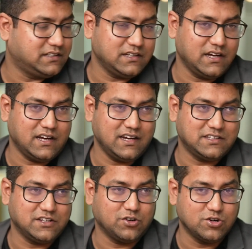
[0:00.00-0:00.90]

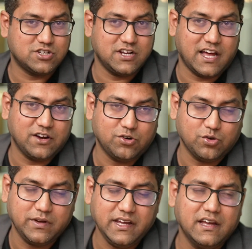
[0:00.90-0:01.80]
It's a good scenario
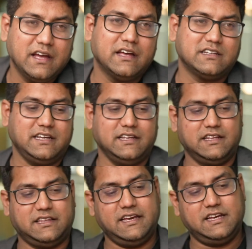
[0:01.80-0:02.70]
to be. See,
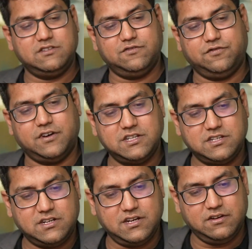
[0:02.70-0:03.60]
the thing is,
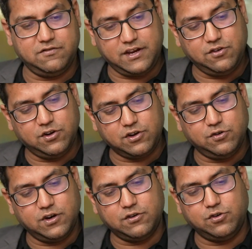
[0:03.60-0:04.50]
first, when
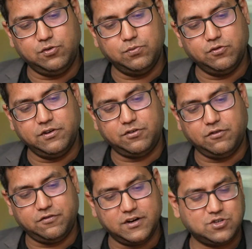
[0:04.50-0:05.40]
you are moving
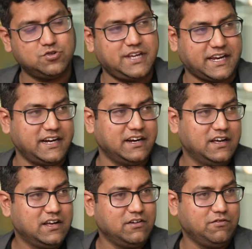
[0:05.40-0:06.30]
from first to second,
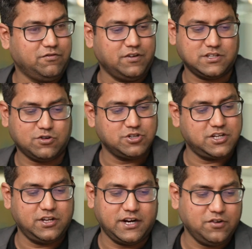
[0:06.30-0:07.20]
first
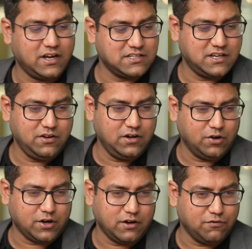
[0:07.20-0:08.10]
question that you ask,
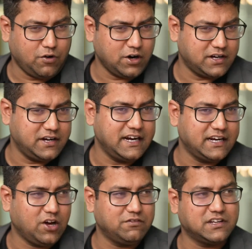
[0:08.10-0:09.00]
okay, what
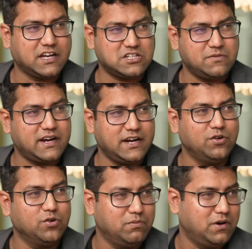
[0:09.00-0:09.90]
data of the customer I
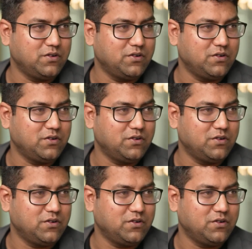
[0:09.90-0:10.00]
know about?